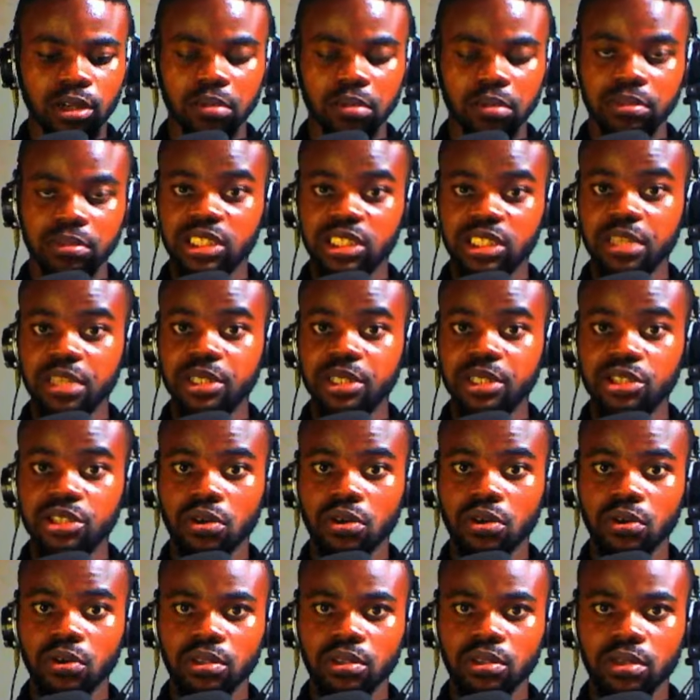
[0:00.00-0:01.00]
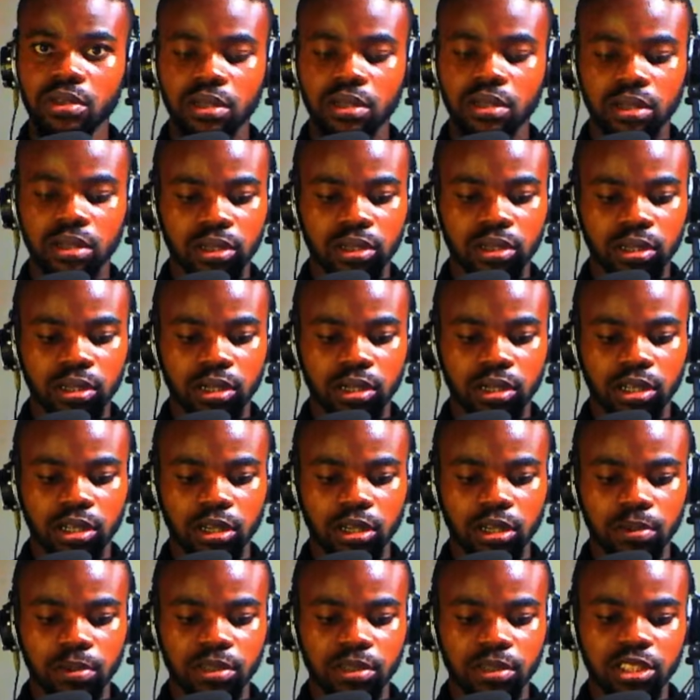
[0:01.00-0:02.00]
C major chord,
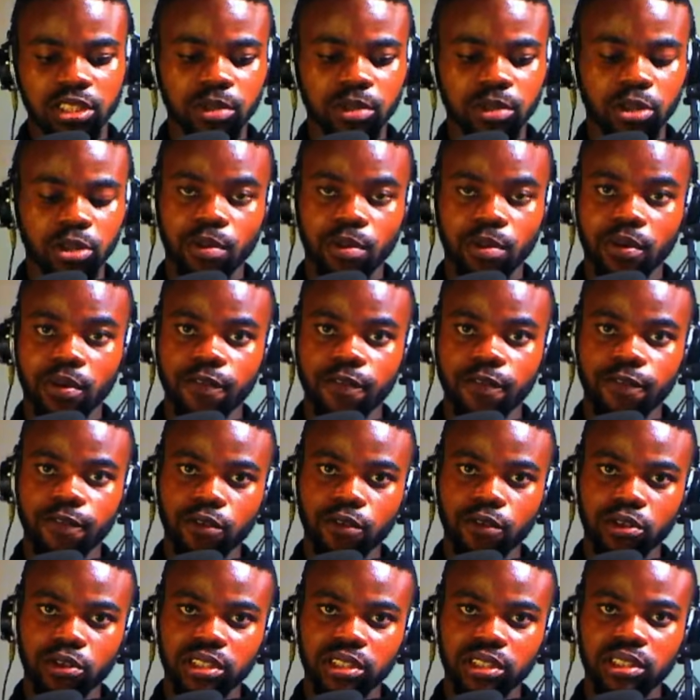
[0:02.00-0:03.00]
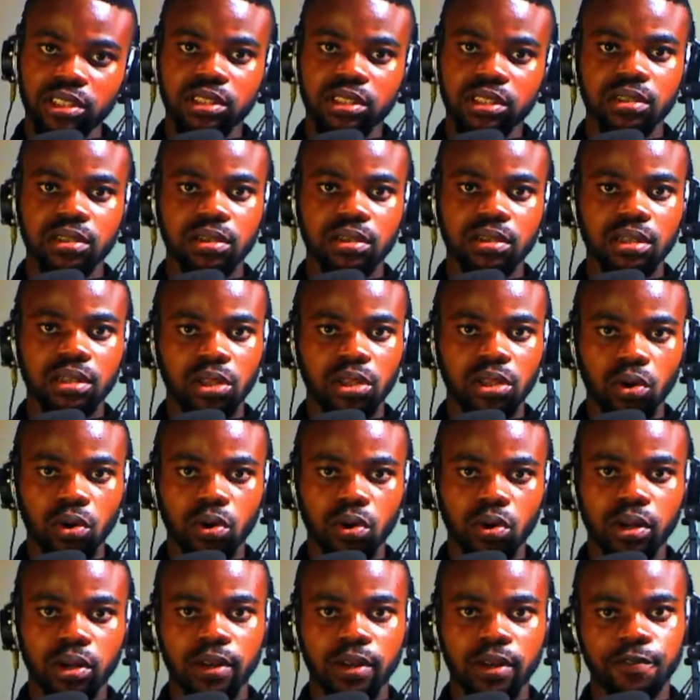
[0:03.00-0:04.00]
this is made up of the 1st, the
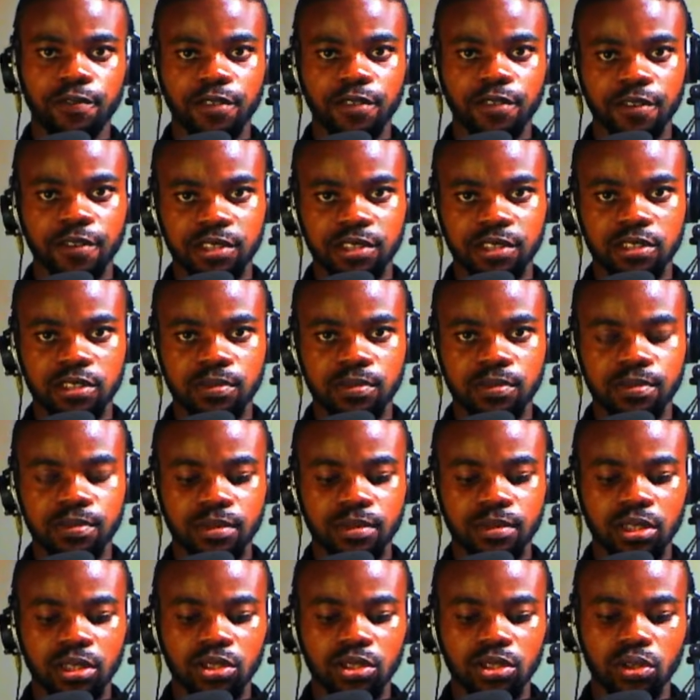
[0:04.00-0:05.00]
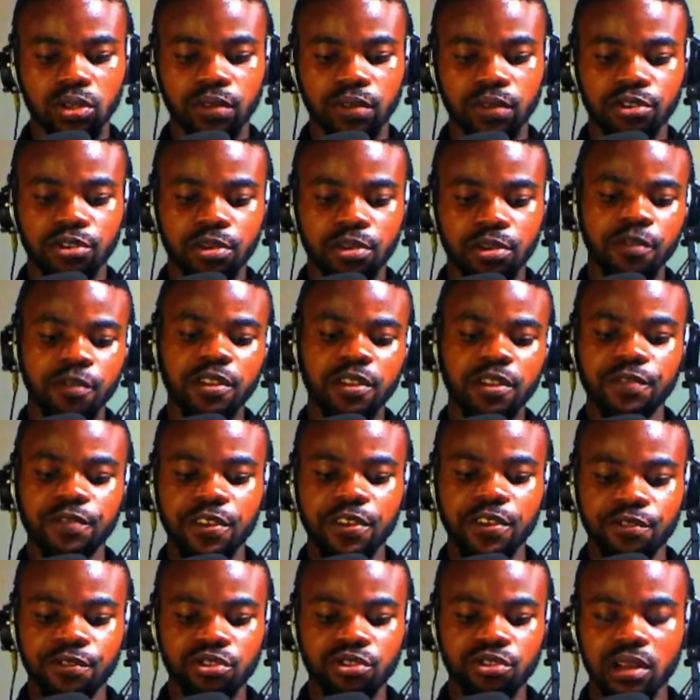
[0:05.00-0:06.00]
3rd, and the 5th. So if you remove the
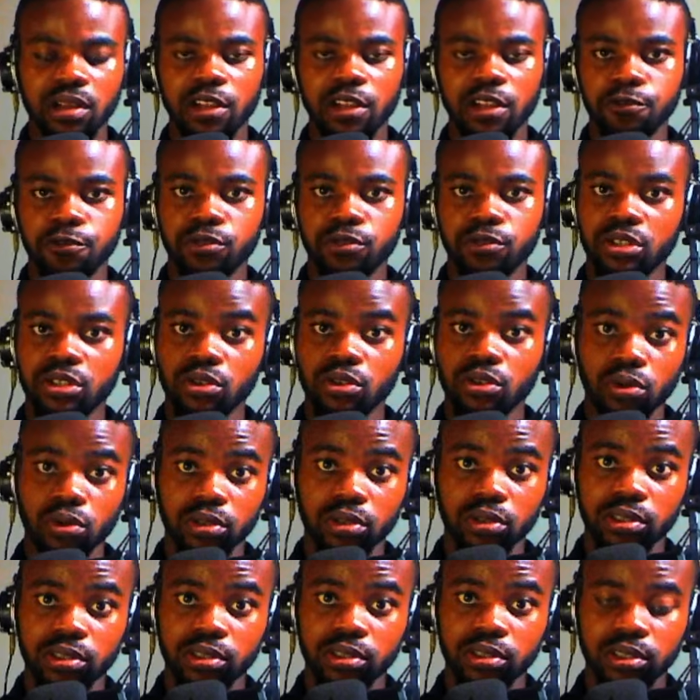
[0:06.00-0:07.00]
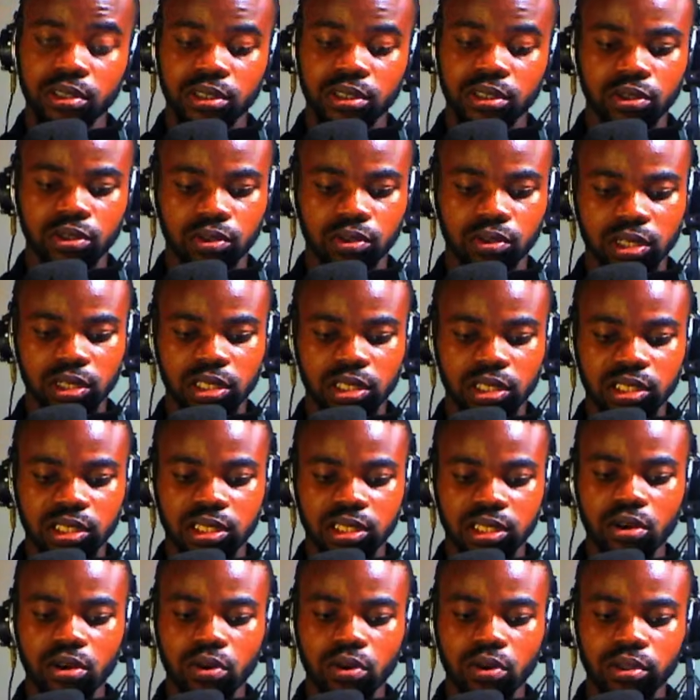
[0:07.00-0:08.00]
5th, you are left with 3rd. So this is the
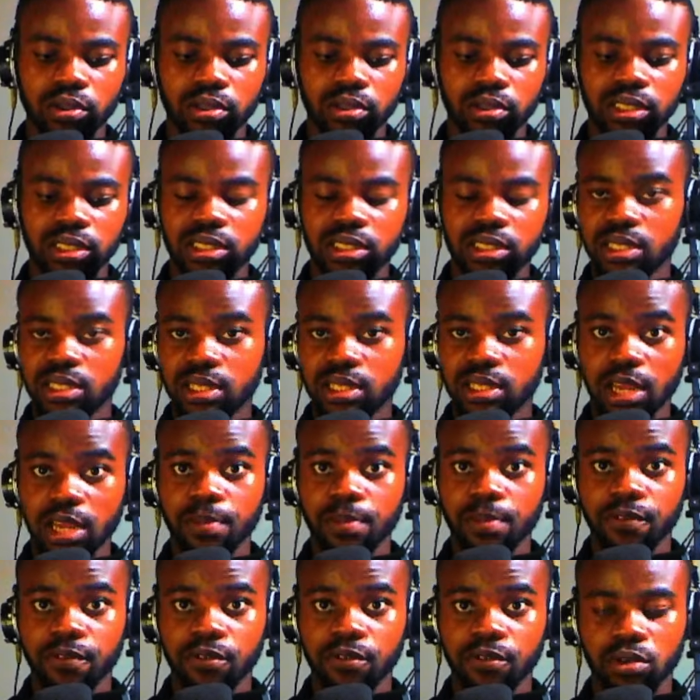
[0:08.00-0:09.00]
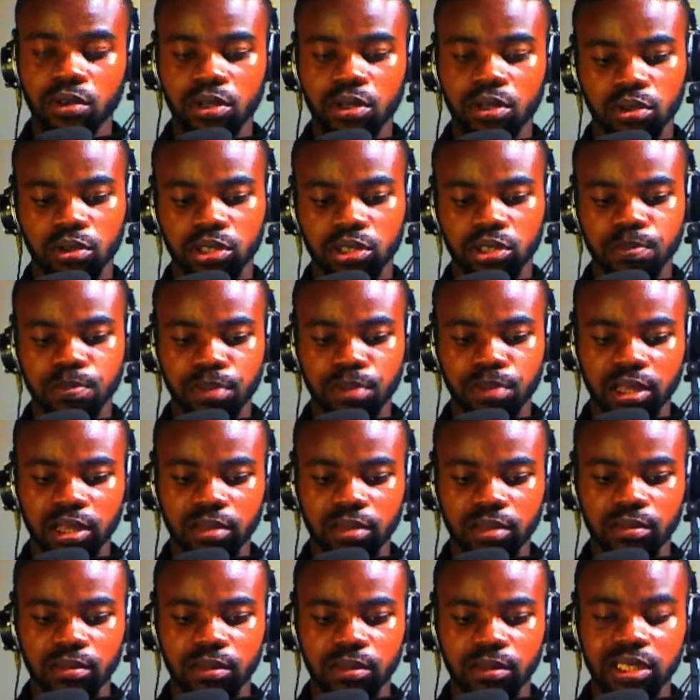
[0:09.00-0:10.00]
chord, this is the type of chord it was playing.
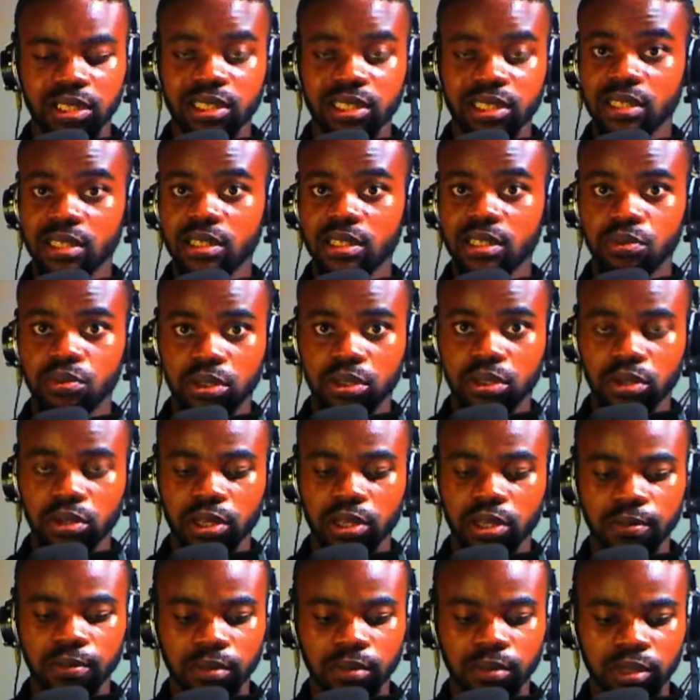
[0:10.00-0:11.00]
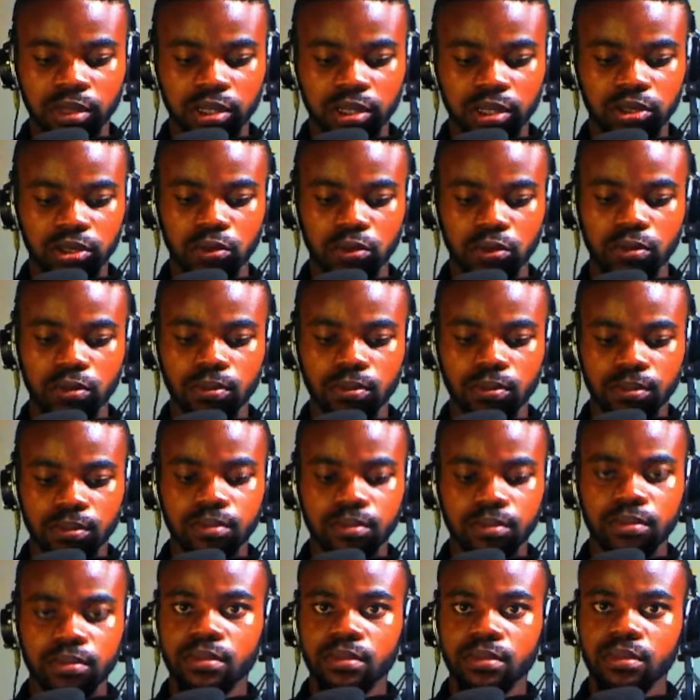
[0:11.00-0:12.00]
It started with, okay? So
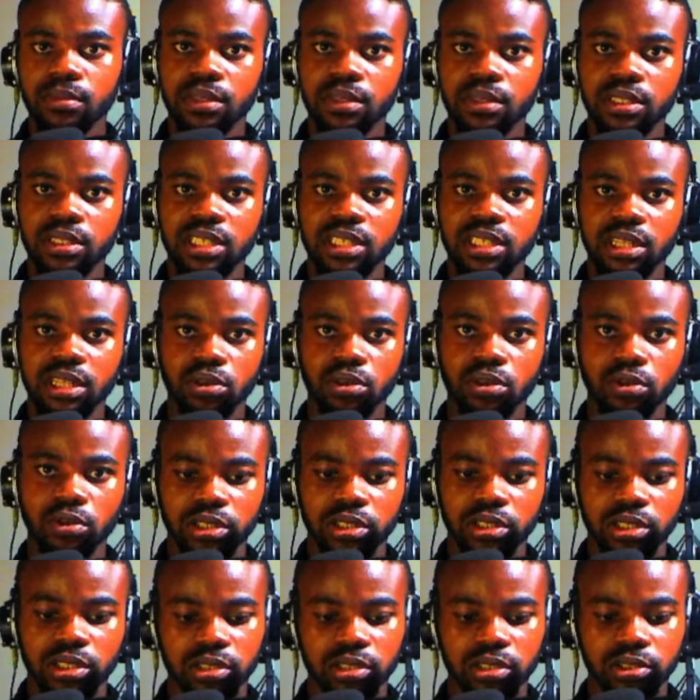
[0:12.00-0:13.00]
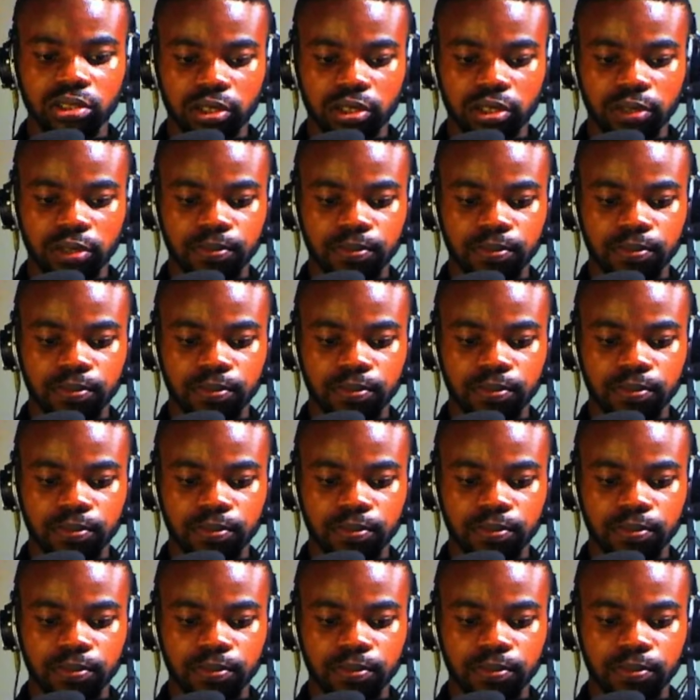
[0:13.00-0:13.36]
these are chords, sorry.